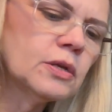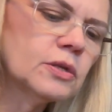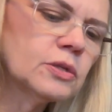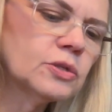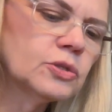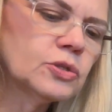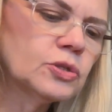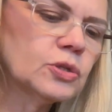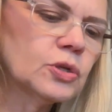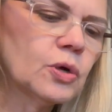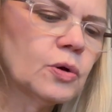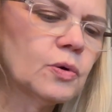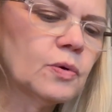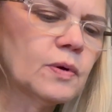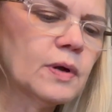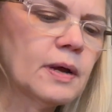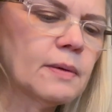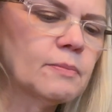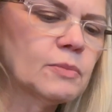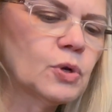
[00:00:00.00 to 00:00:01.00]
so
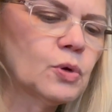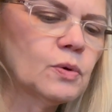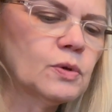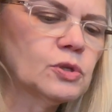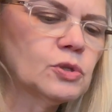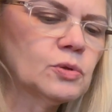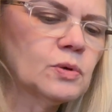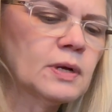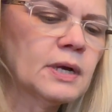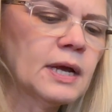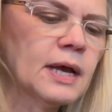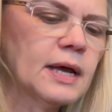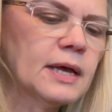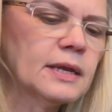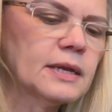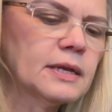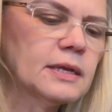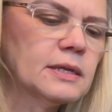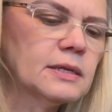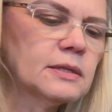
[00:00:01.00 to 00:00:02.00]
I'm going to
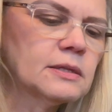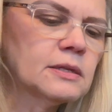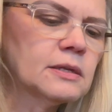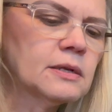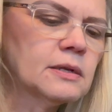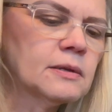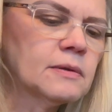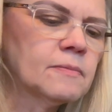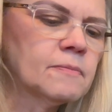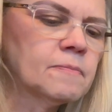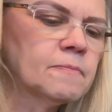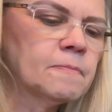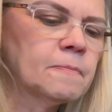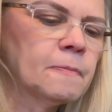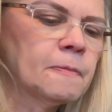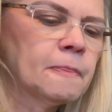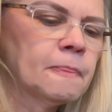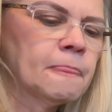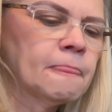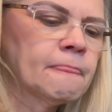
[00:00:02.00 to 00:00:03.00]
cut it,
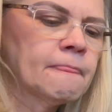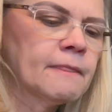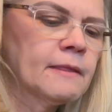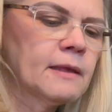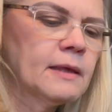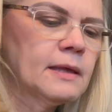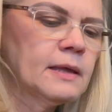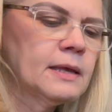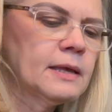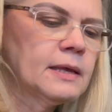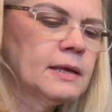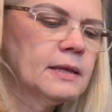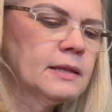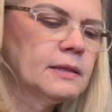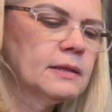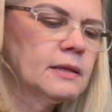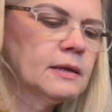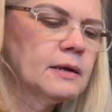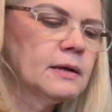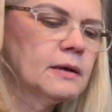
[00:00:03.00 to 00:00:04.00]

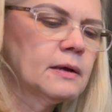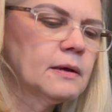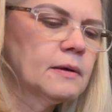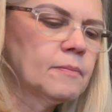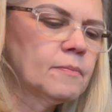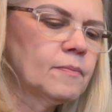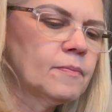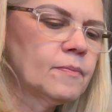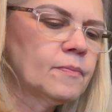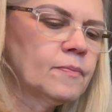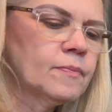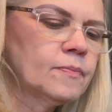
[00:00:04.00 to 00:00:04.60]
and I